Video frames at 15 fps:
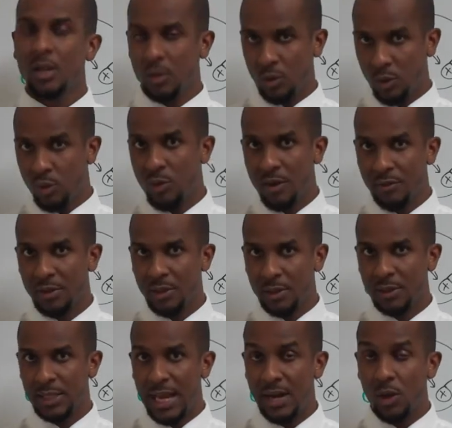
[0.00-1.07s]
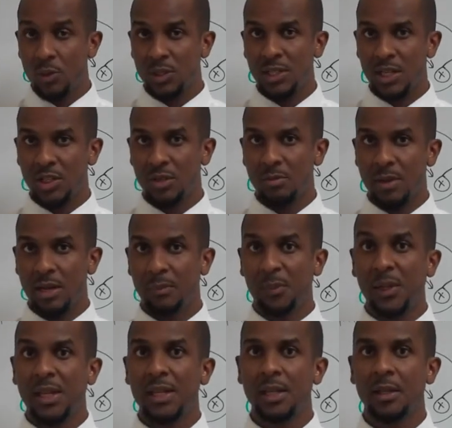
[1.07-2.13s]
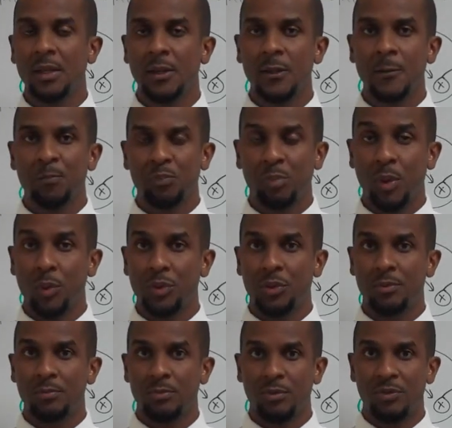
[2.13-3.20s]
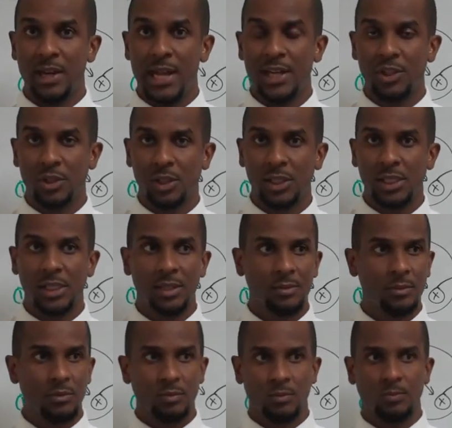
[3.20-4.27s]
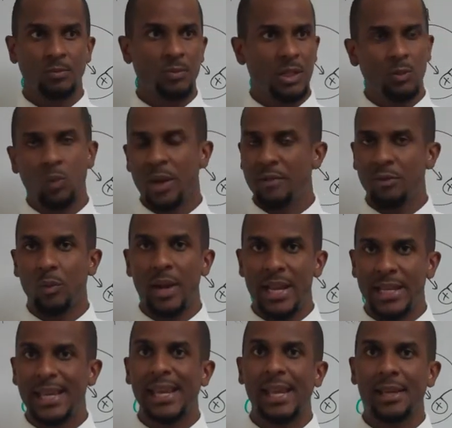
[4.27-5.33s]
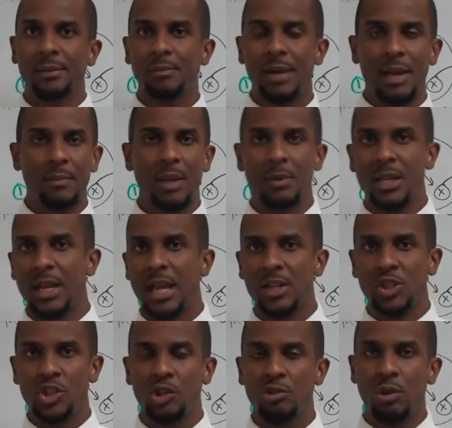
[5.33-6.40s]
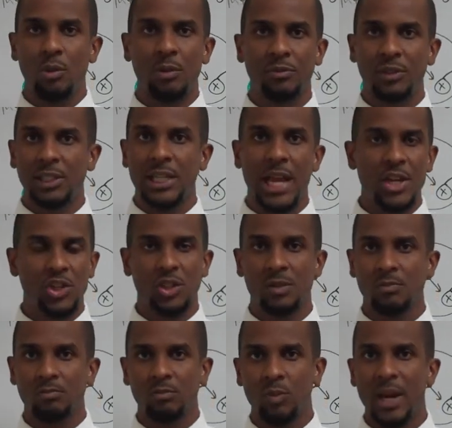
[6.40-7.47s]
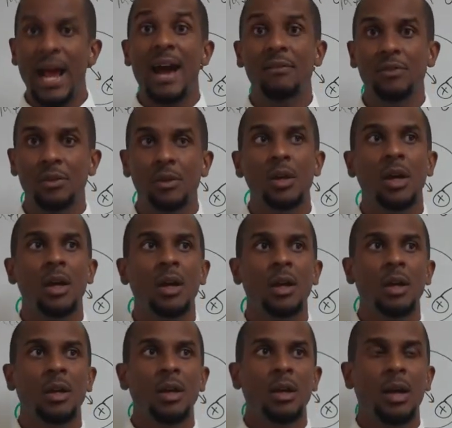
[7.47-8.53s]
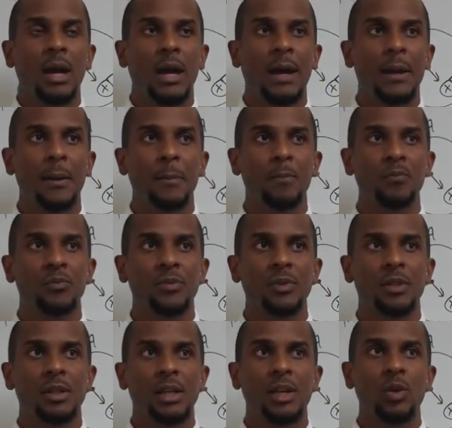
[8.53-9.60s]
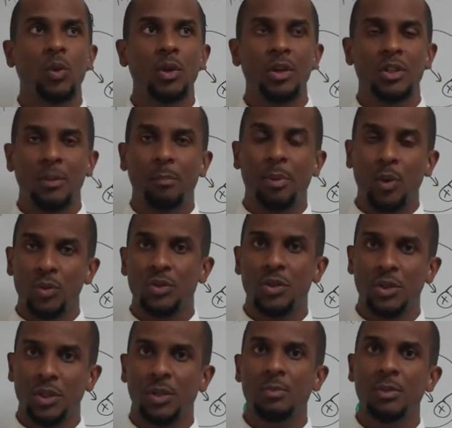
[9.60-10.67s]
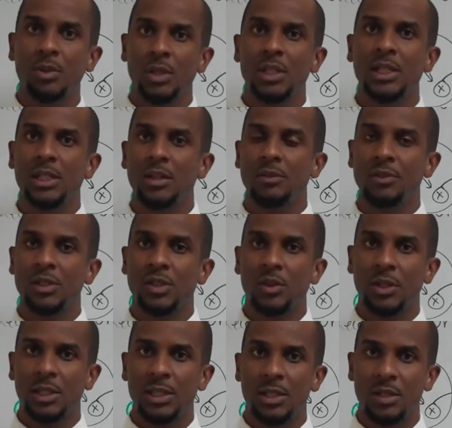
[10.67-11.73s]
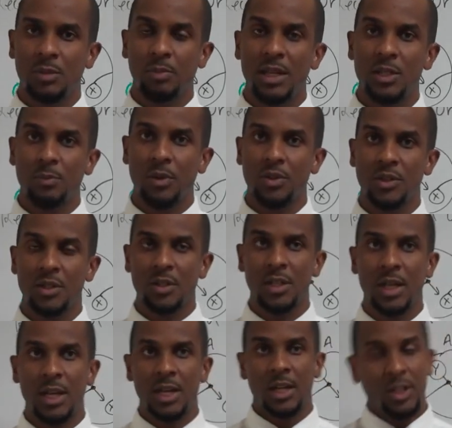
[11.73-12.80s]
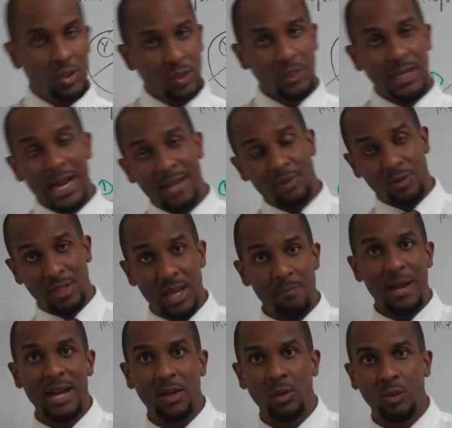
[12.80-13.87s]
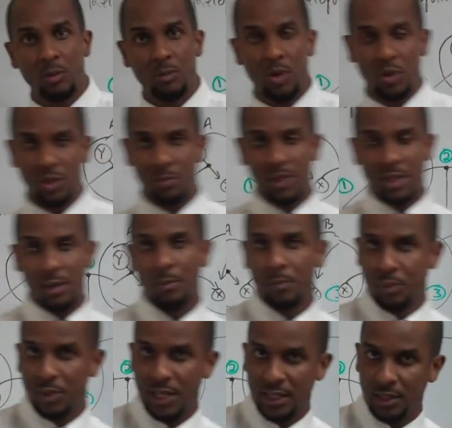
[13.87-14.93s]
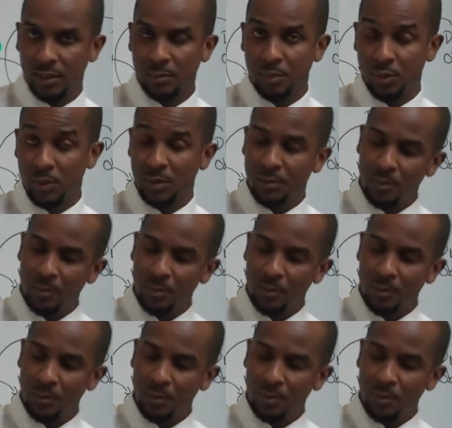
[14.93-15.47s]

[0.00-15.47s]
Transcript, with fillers: whoever that host nation might be, both financially and in whatever way it can, by maybe NGO affiliation, what have you, um, in order to bolster the community of internally displaced persons to either get back home or to become productive, pro